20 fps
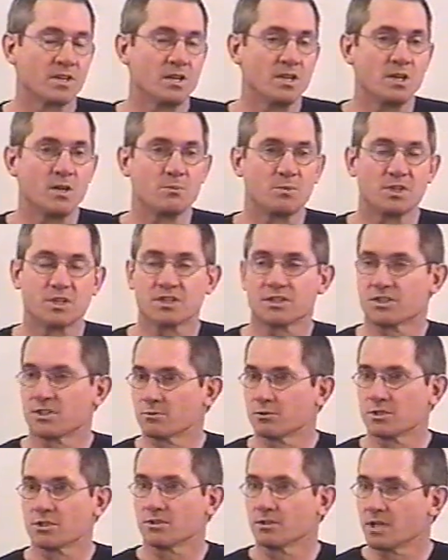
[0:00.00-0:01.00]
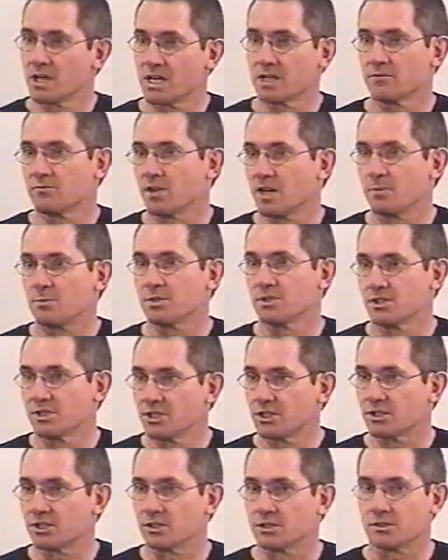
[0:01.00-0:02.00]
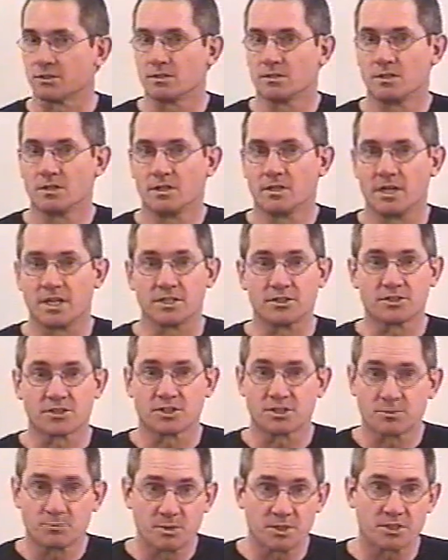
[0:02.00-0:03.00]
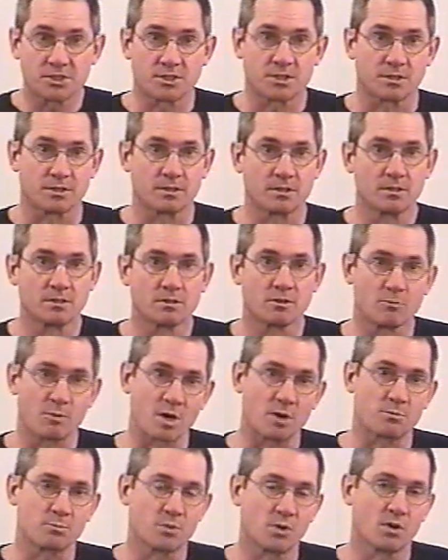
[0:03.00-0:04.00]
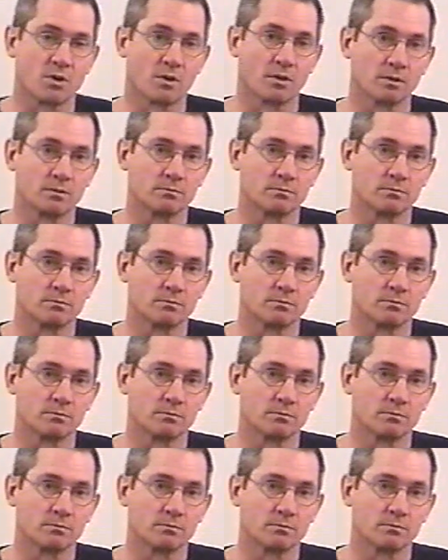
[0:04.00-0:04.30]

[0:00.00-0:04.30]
Because there was a lot of opposition and suspicion about Paul.